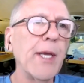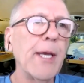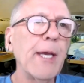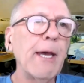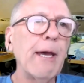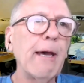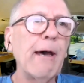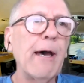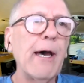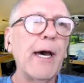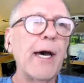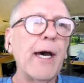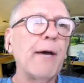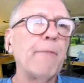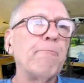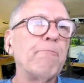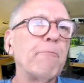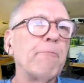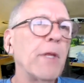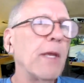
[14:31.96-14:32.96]
Uh,
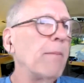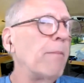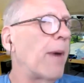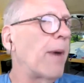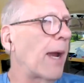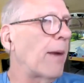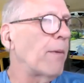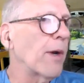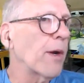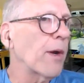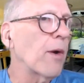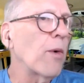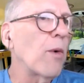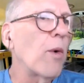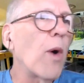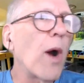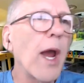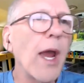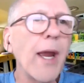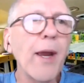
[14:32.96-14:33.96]
it might
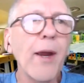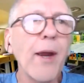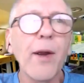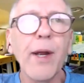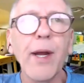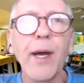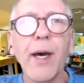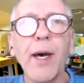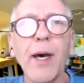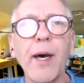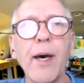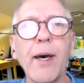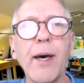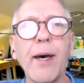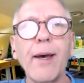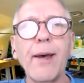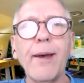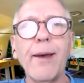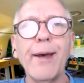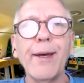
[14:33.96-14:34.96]
require
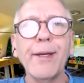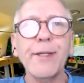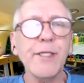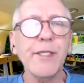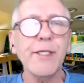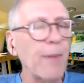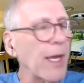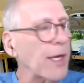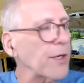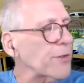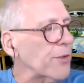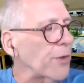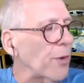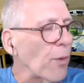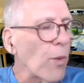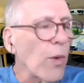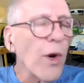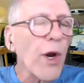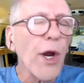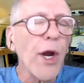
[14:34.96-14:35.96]
some extra
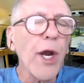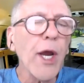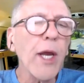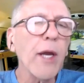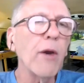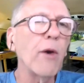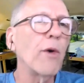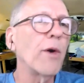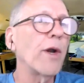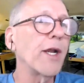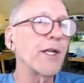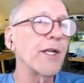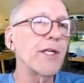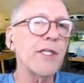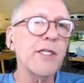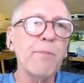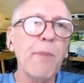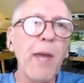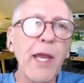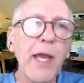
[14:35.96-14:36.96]
work or an
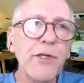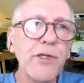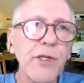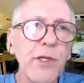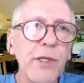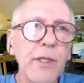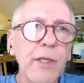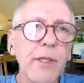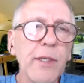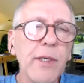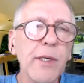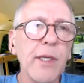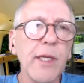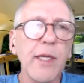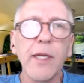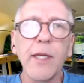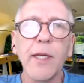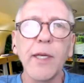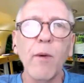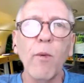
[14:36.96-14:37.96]
inspection.
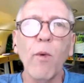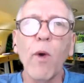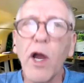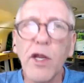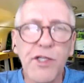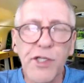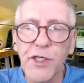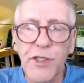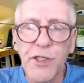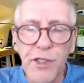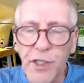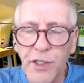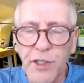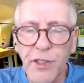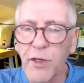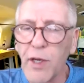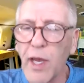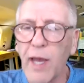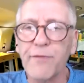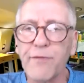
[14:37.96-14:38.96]
In Washington,
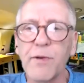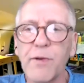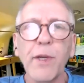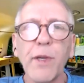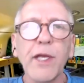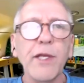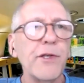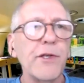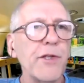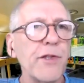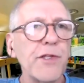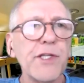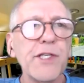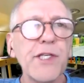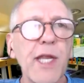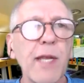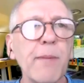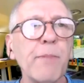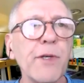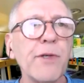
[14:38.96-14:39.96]
you have to bring it to the
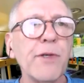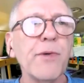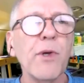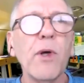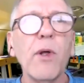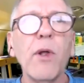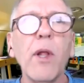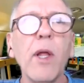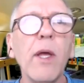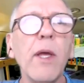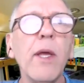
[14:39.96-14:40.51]
State Patrol